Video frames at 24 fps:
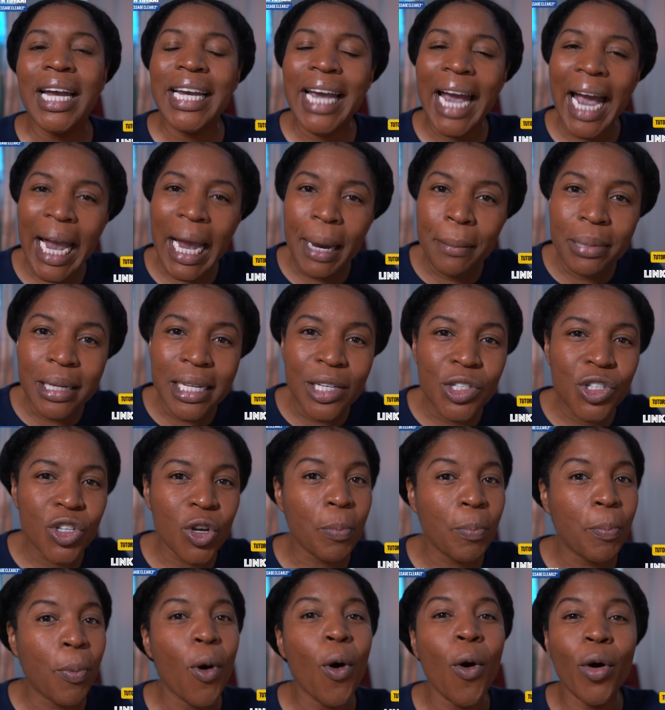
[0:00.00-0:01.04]
Cambly
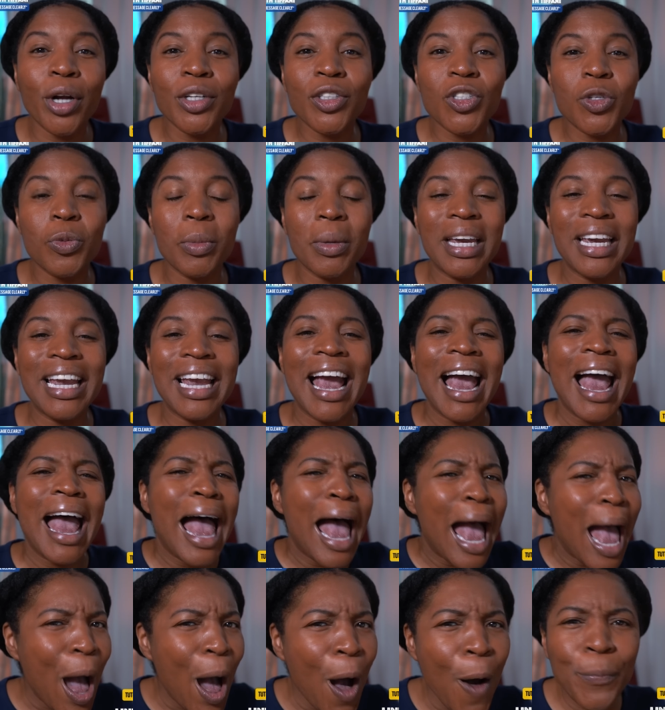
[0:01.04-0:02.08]
supports me,
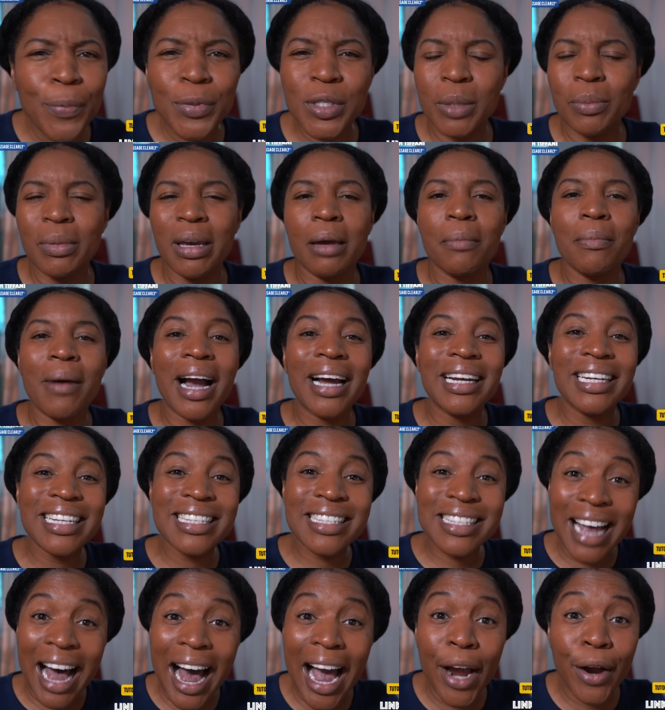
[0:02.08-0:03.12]
helps me in my
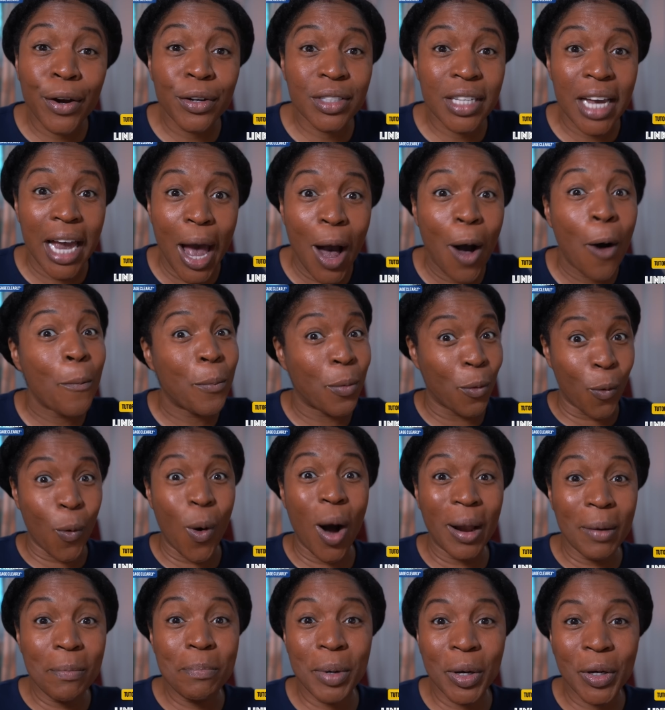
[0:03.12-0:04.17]
desire to help
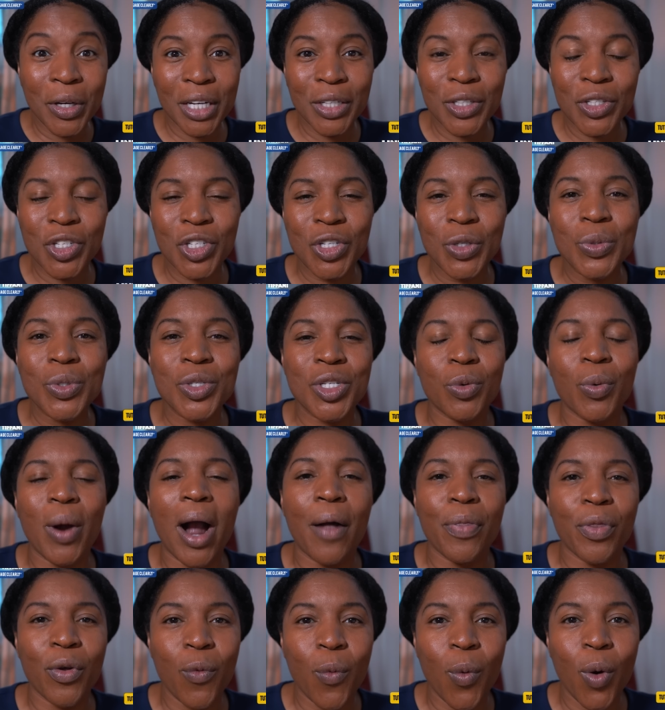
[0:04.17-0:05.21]
1 billion students
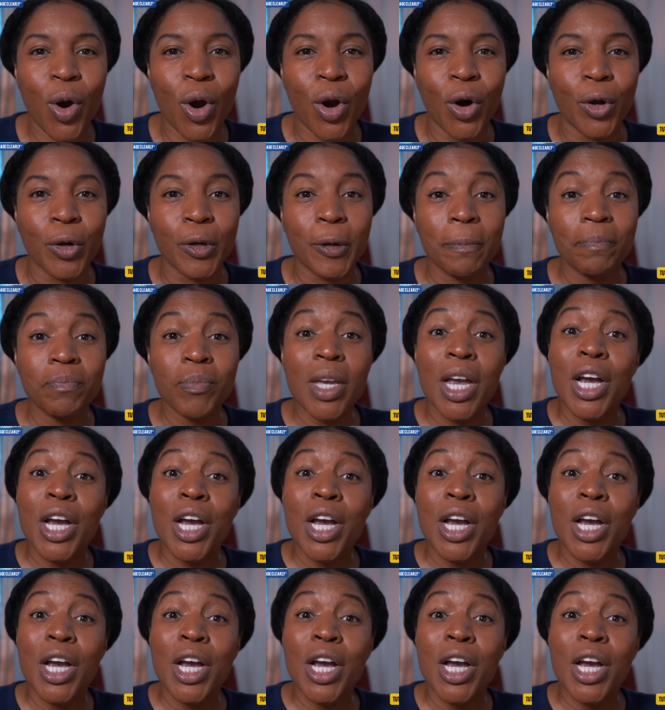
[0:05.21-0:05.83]
around the world.